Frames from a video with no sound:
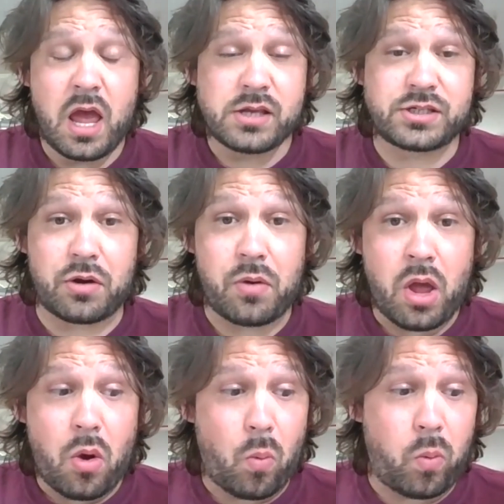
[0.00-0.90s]
So
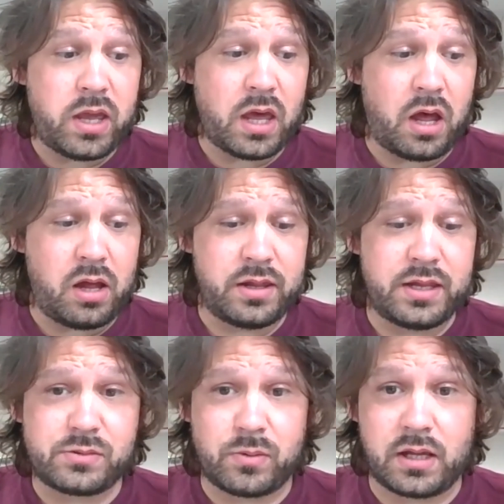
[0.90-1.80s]
we are
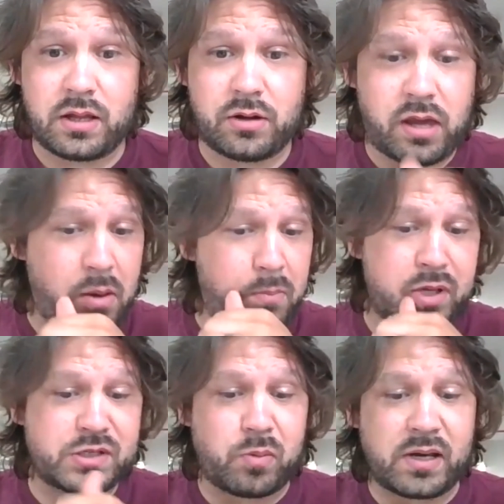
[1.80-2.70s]
this week looking at
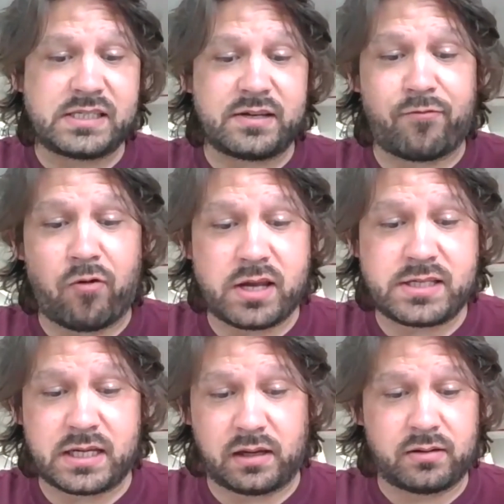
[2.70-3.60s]
persuasive
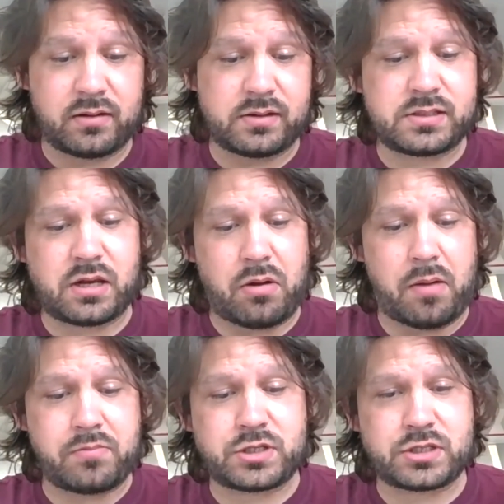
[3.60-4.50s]
writing. So
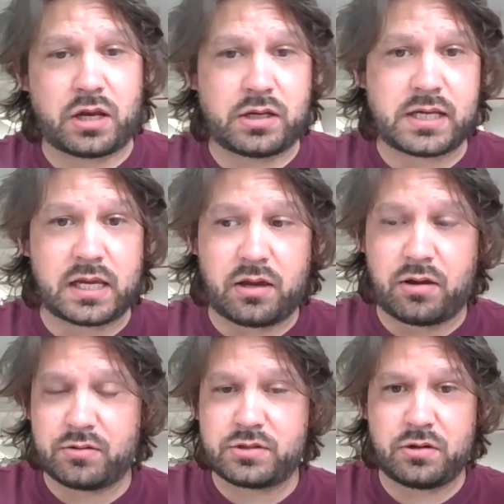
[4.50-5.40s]
I'm just going to take
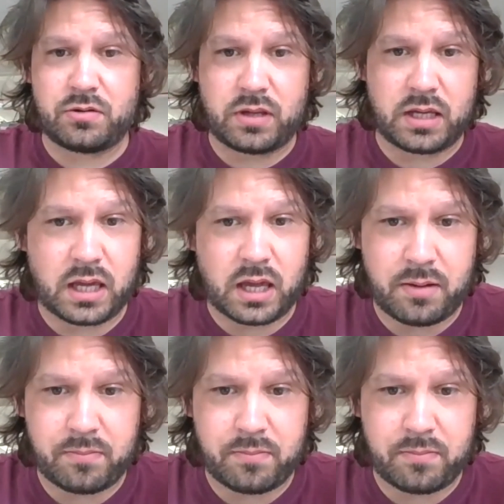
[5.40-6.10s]
you to the